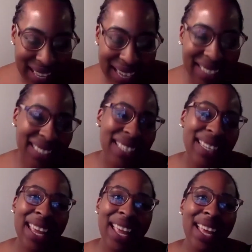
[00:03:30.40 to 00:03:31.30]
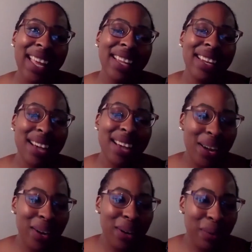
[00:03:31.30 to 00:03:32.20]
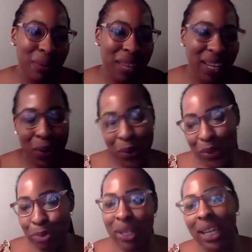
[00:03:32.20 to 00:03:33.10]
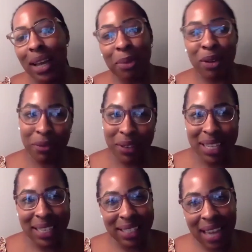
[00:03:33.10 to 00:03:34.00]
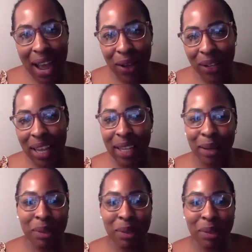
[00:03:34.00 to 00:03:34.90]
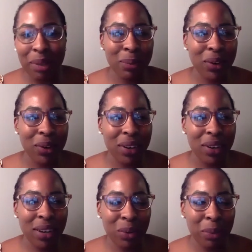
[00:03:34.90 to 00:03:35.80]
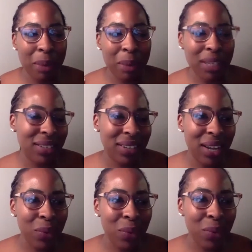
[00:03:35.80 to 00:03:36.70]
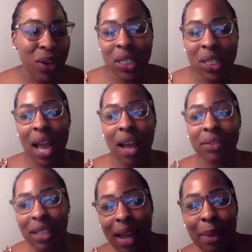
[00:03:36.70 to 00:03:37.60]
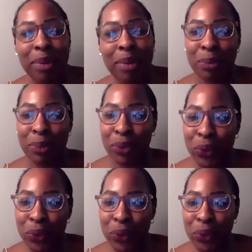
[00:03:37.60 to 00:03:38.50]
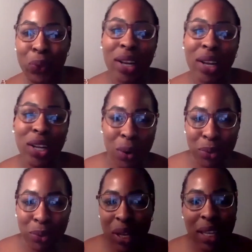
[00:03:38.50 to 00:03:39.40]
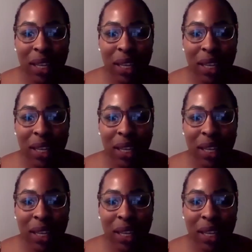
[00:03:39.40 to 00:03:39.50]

election and who's bringing up their feelings now? Because people, Republicans are like, well, you just have to let people who wanted Trump